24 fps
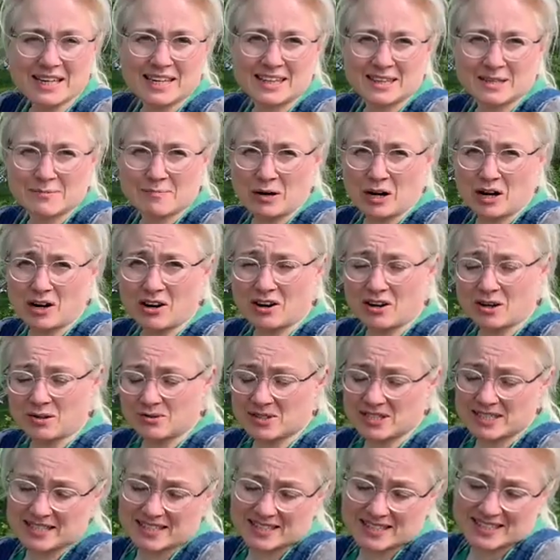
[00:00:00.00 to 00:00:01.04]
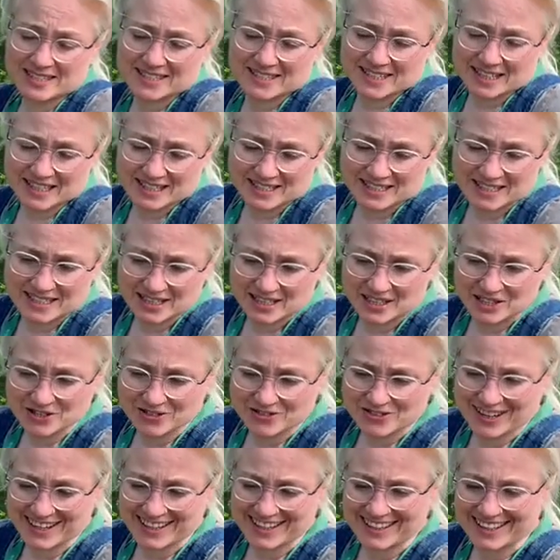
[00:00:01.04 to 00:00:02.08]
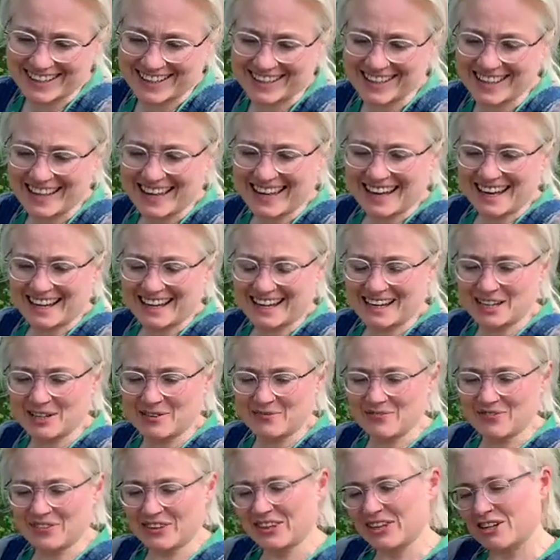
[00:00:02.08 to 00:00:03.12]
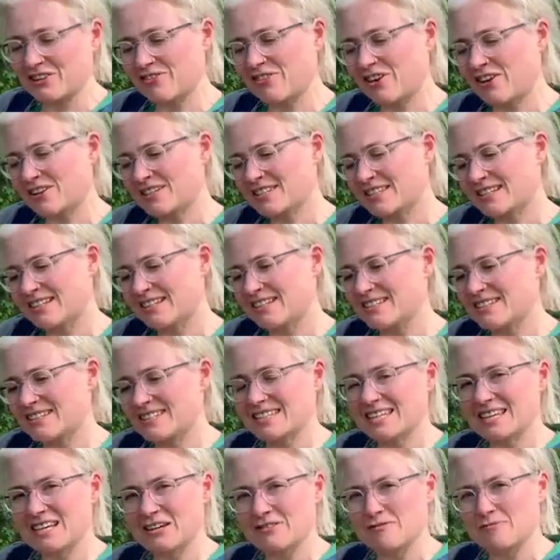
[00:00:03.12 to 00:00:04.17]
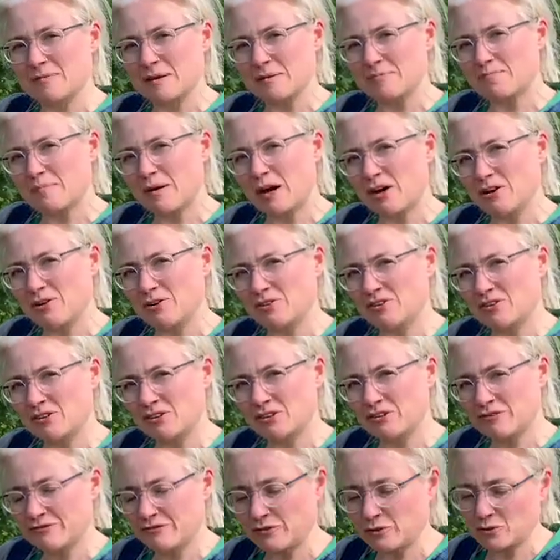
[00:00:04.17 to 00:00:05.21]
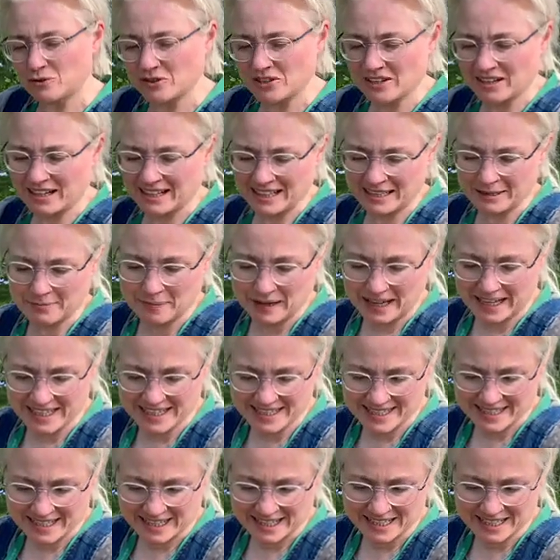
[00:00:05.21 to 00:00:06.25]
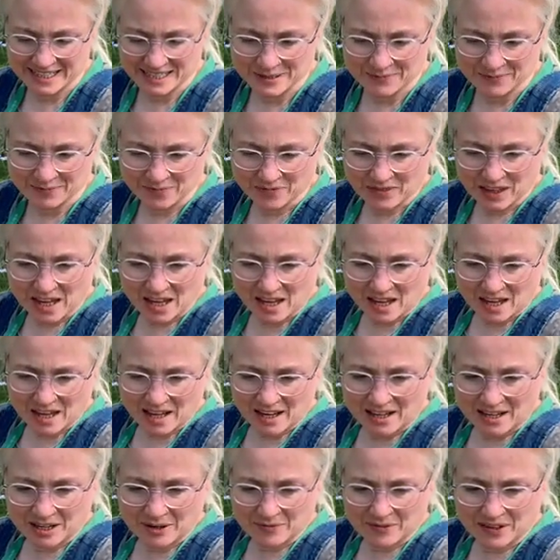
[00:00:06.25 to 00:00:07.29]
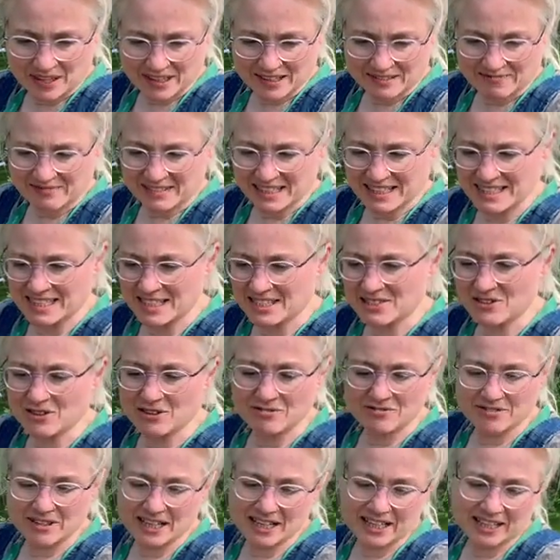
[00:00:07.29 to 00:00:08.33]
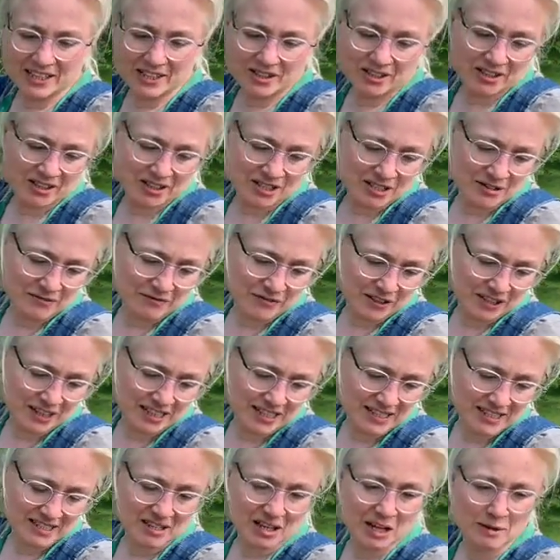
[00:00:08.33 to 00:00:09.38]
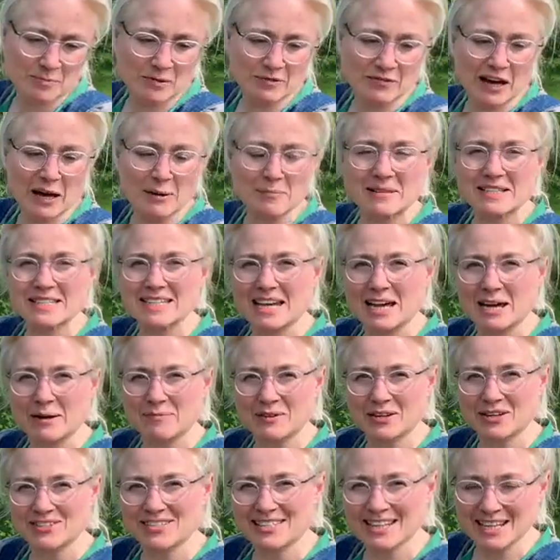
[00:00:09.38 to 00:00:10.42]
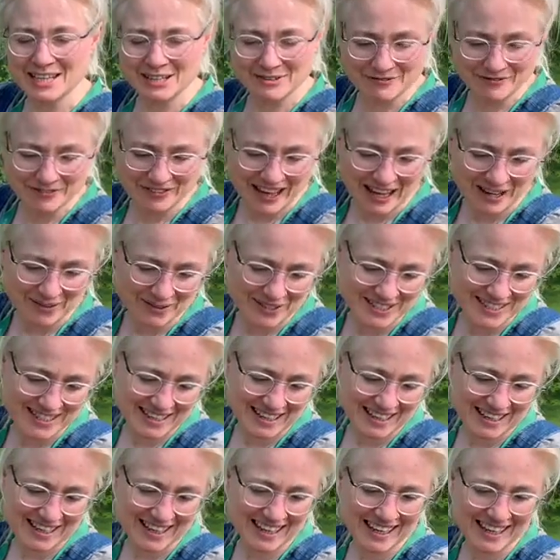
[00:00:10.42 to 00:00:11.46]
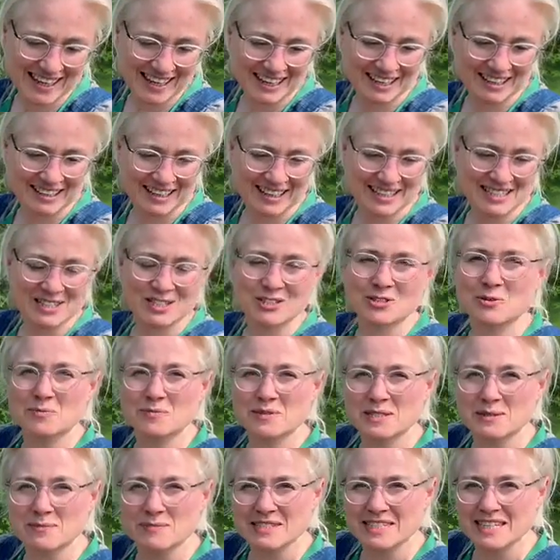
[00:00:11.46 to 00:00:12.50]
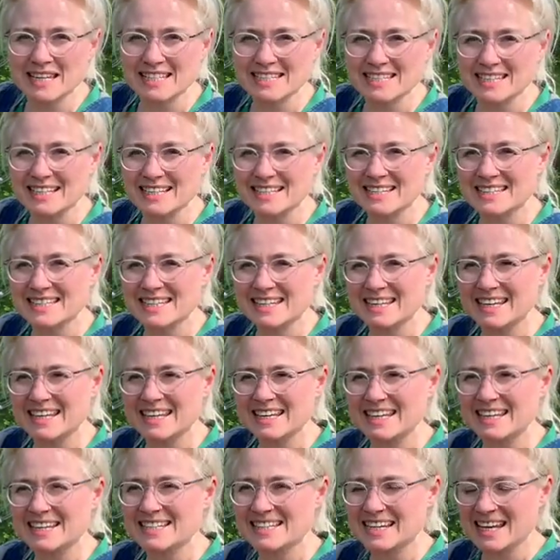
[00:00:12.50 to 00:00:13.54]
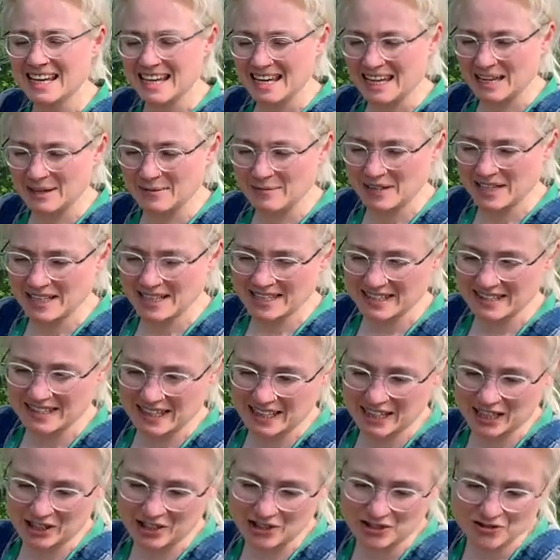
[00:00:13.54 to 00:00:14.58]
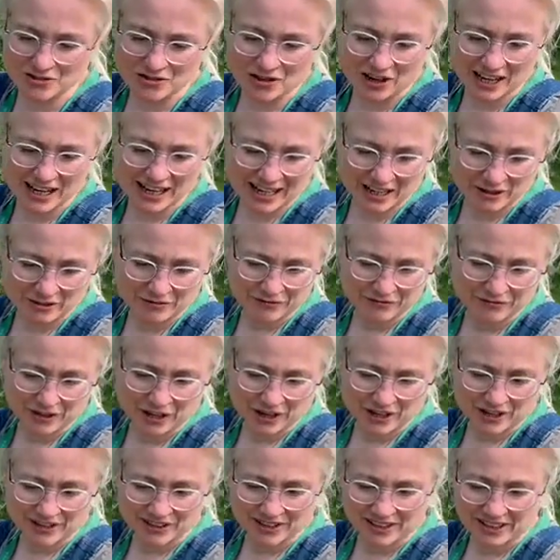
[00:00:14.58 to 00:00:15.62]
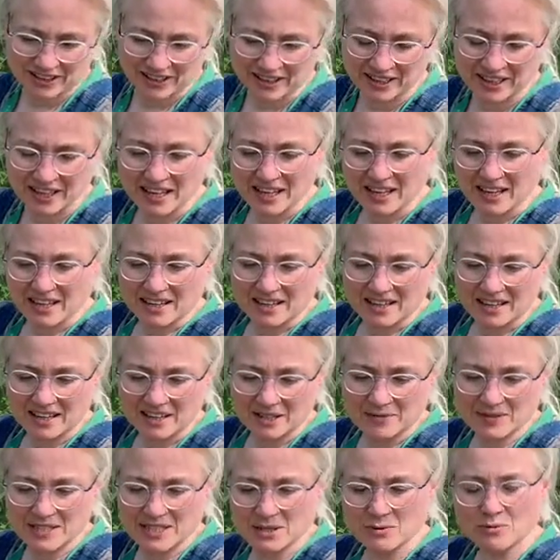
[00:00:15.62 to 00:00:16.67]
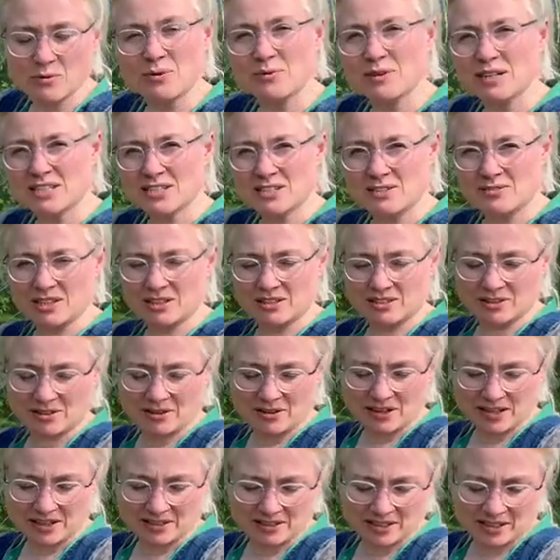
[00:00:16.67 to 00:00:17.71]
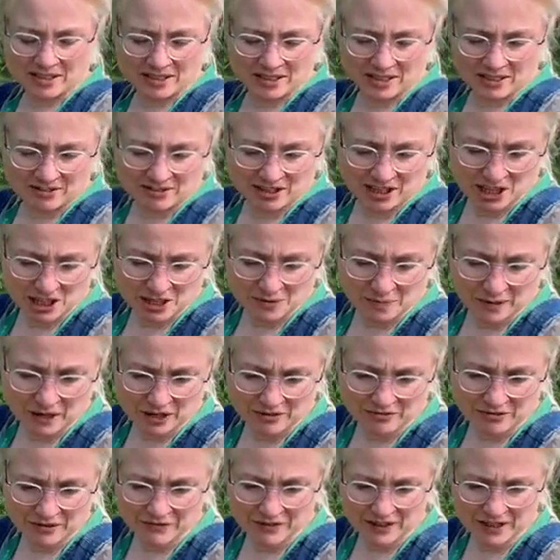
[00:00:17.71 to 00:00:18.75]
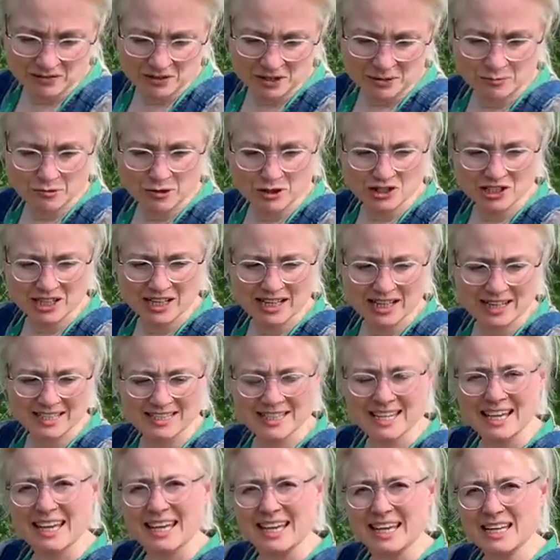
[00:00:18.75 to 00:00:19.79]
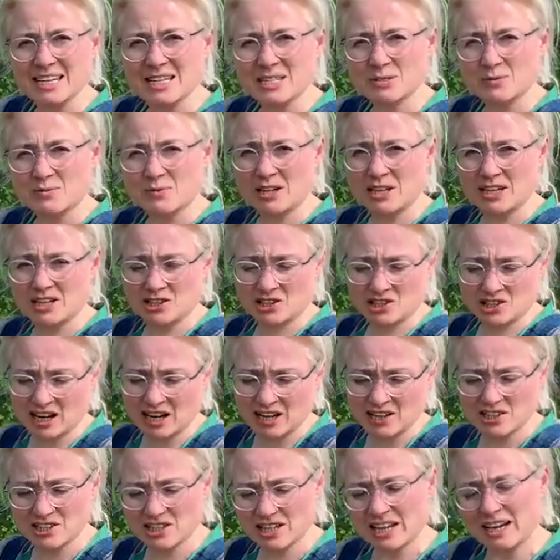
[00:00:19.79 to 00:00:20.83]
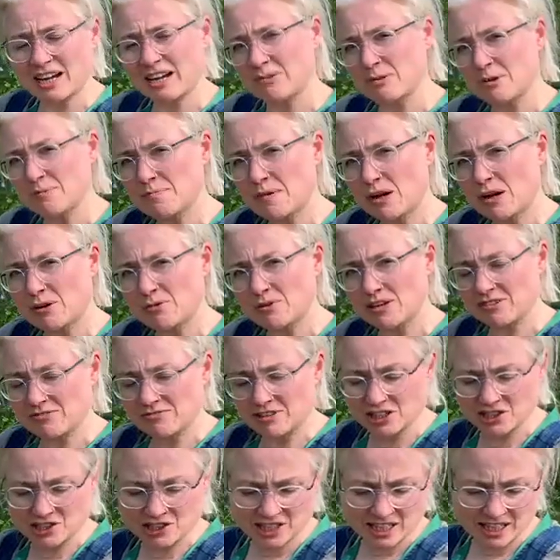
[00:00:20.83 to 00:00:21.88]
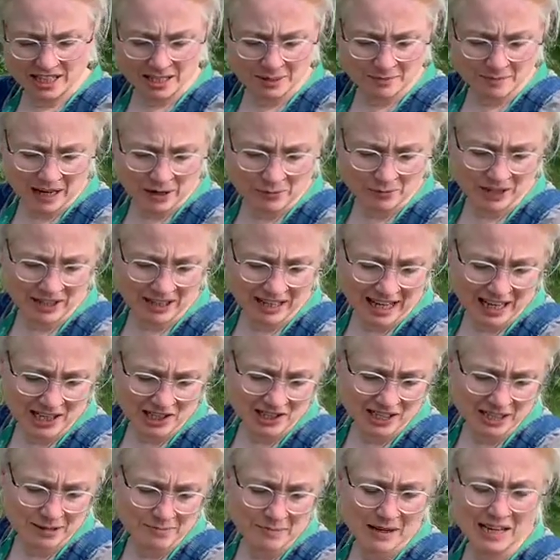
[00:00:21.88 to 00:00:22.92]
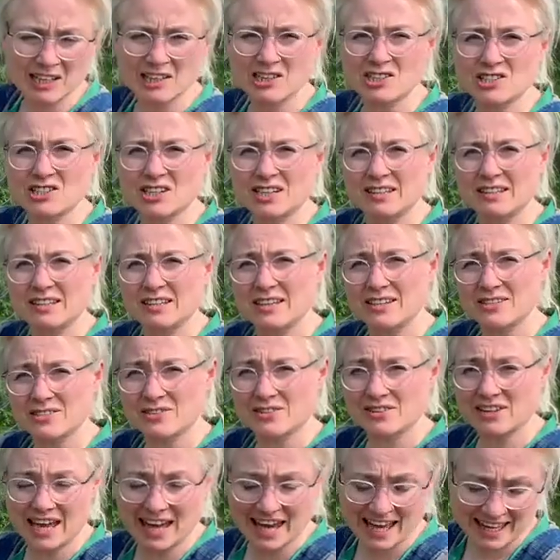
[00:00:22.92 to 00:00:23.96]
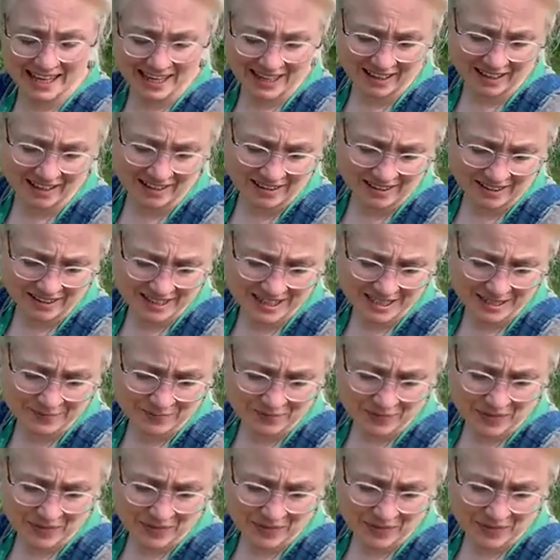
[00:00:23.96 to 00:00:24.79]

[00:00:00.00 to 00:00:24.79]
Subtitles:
in the park, well, since the 60s really, the grasslands have been mown on a fortnightly basis. This is not really good for this type of habitat because any flowers that are here, it stops them setting seed. It means that they can dry out further. So what we're doing throughout the Greenwich Park Revealed project is we're changing our mowing regime, and we're actually managing these on a hay cut.